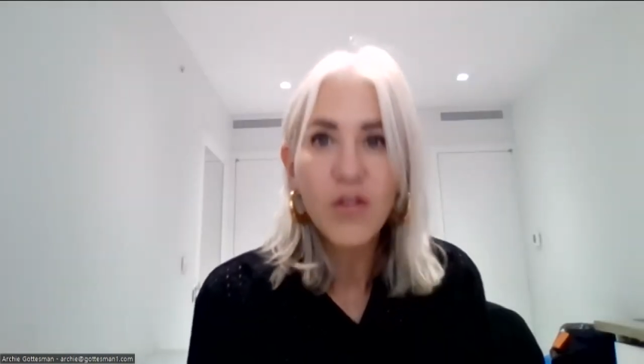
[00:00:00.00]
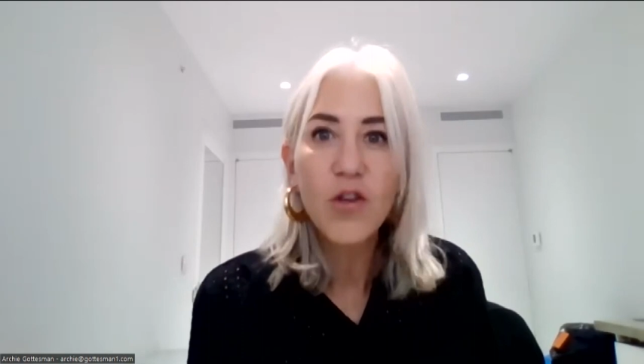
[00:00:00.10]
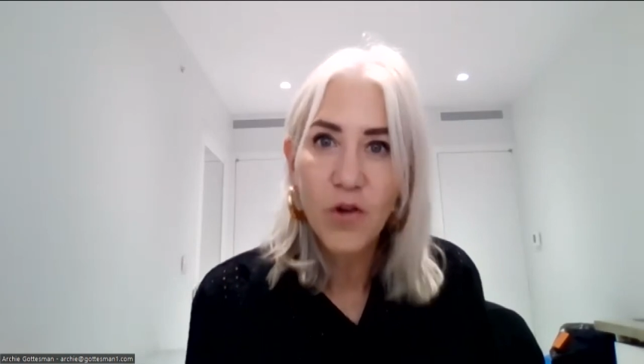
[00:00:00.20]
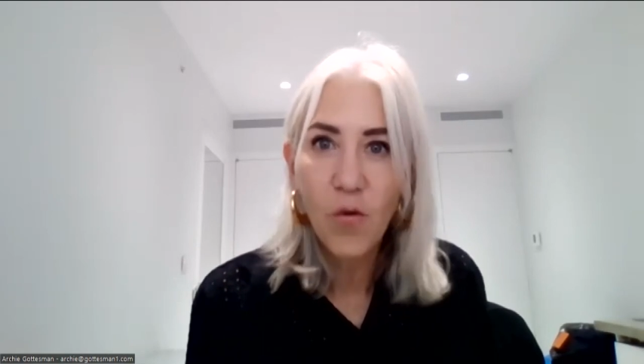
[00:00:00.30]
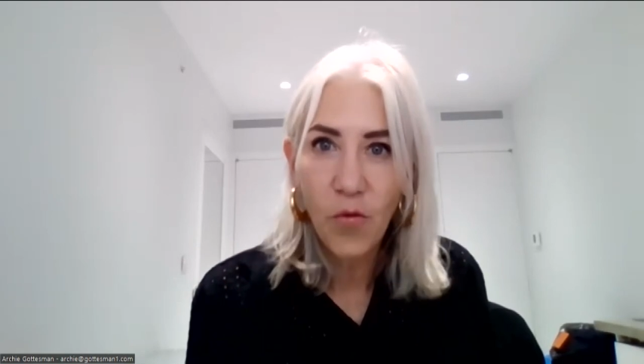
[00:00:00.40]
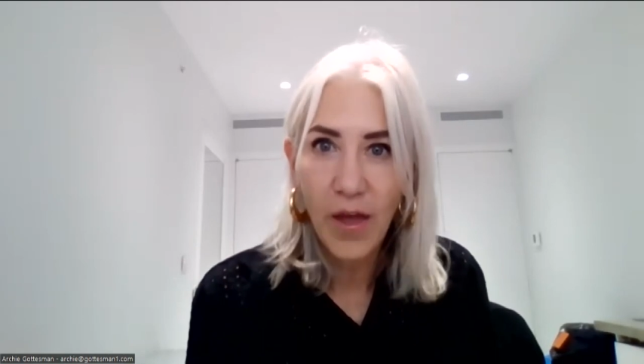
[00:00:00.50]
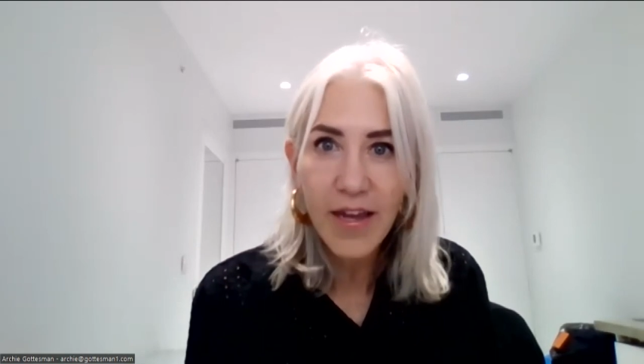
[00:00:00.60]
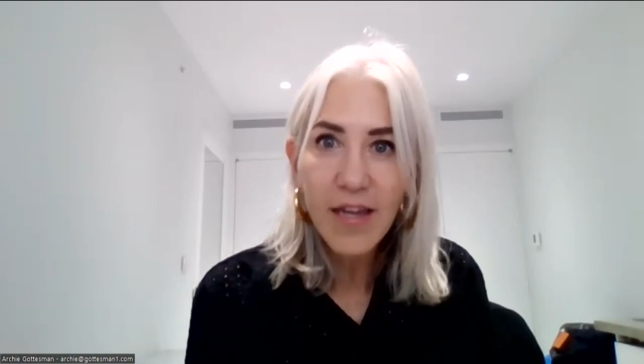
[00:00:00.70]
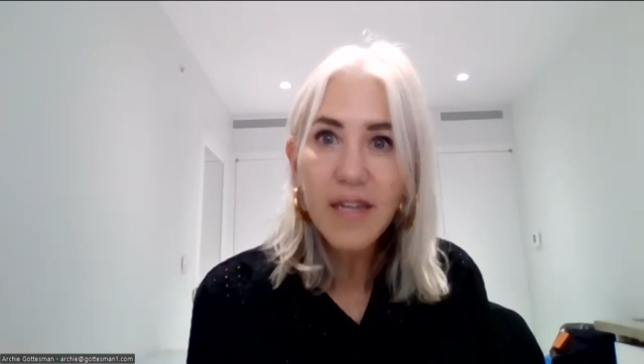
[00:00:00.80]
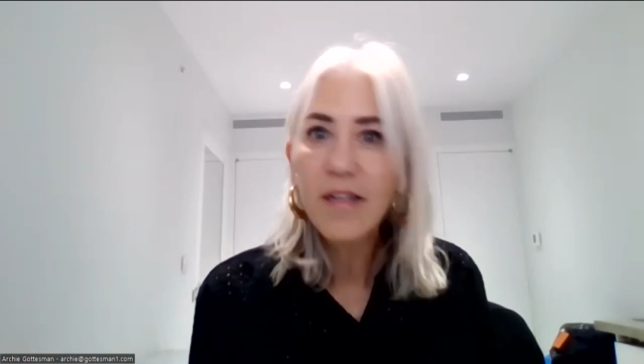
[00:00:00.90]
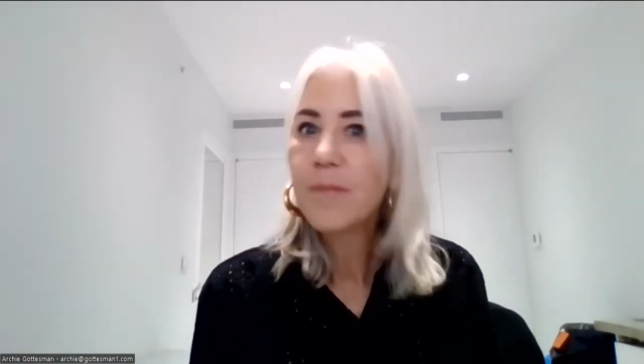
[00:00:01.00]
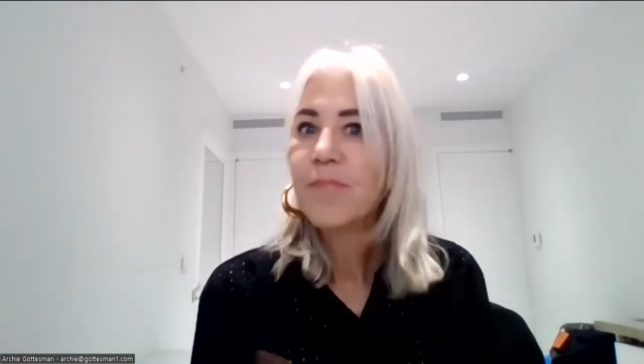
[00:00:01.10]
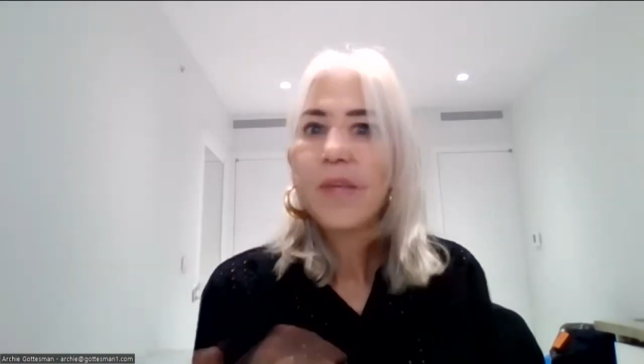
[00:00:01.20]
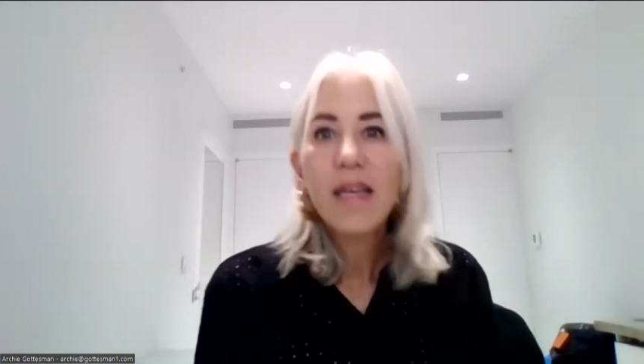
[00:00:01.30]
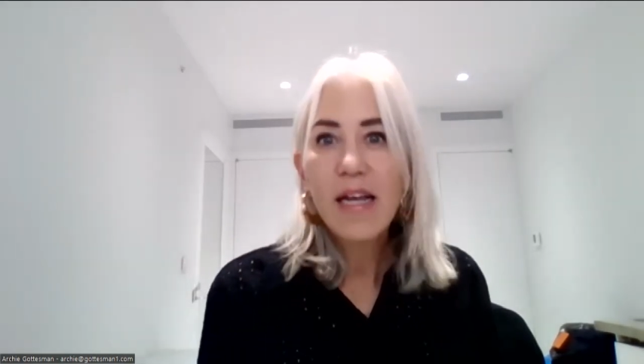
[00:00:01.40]
that you don't like it.
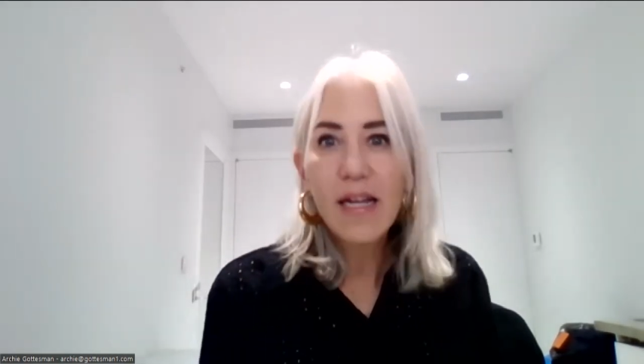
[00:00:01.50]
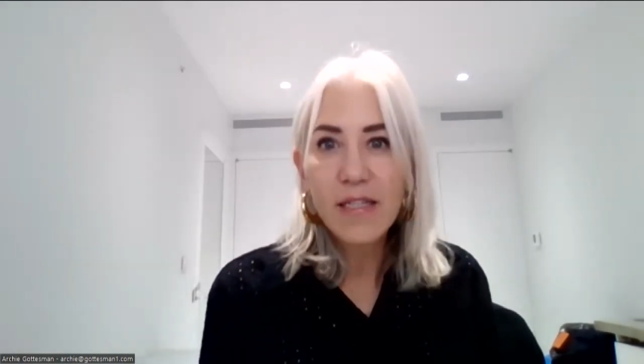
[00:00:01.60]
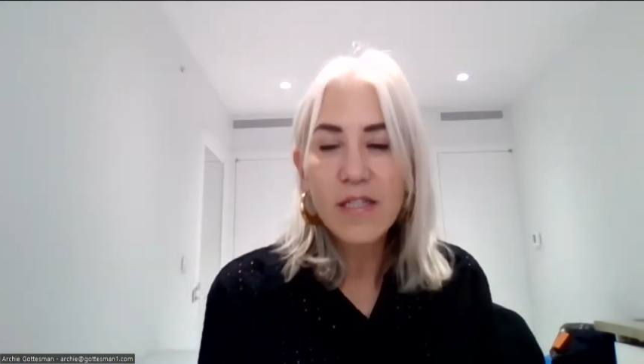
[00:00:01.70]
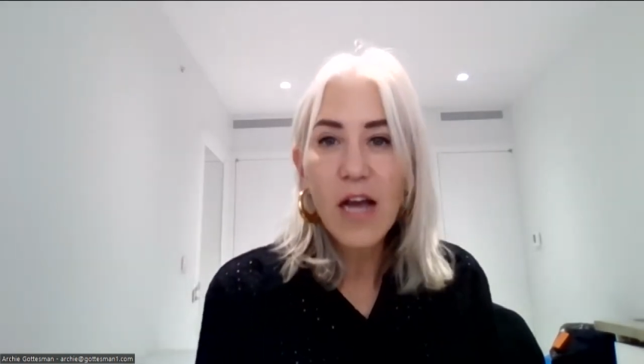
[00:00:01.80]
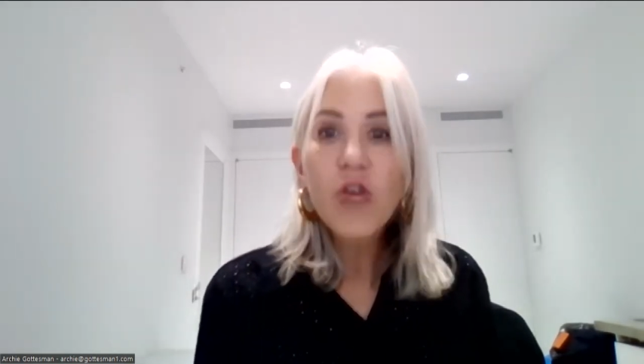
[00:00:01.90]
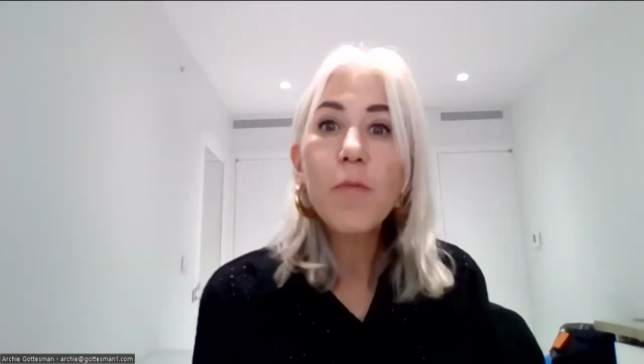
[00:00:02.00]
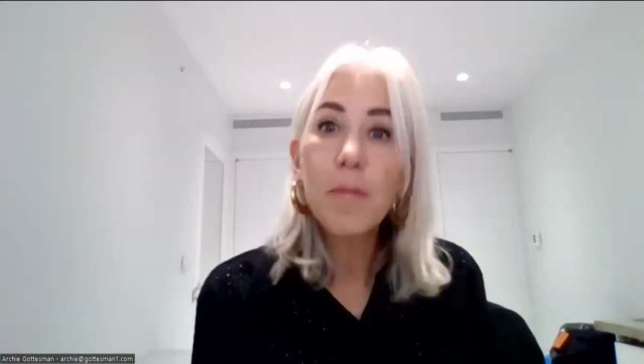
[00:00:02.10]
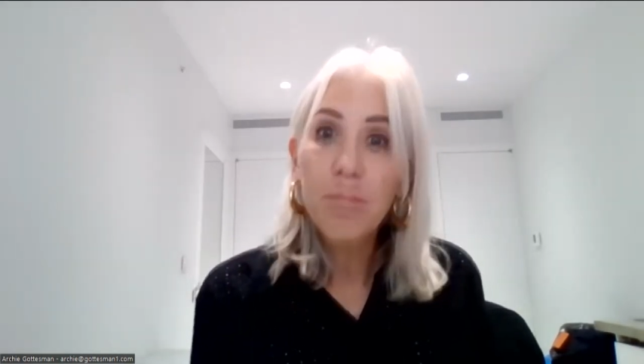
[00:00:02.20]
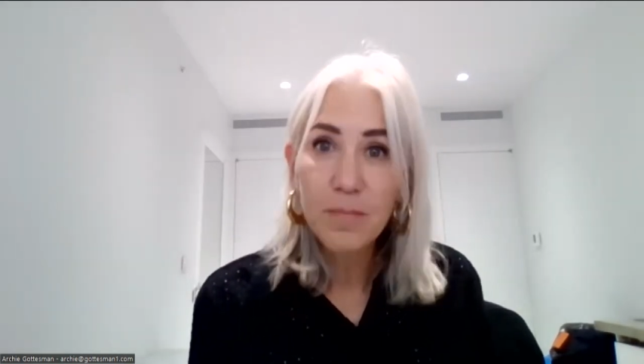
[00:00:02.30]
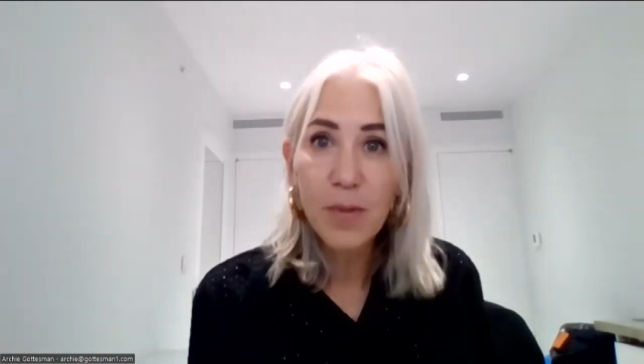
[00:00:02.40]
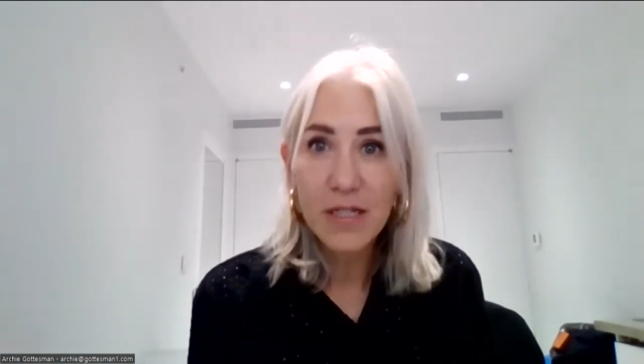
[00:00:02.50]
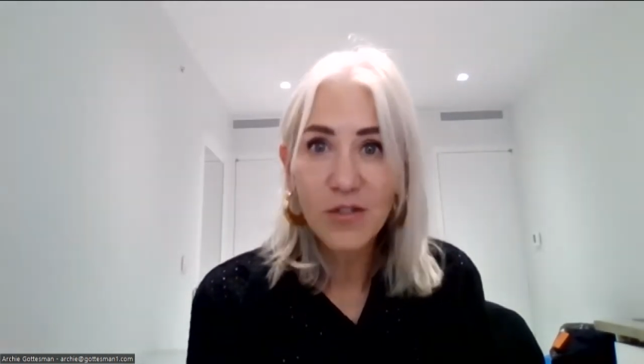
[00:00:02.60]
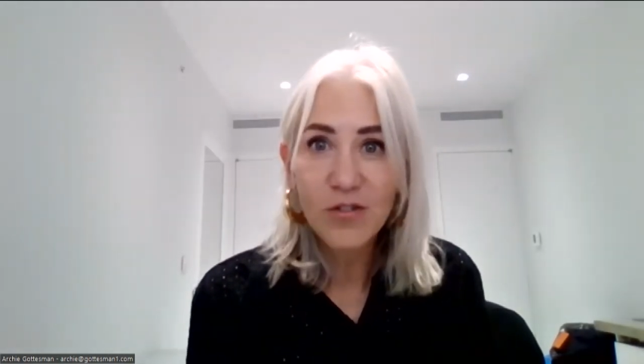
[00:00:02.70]
It's not you, but but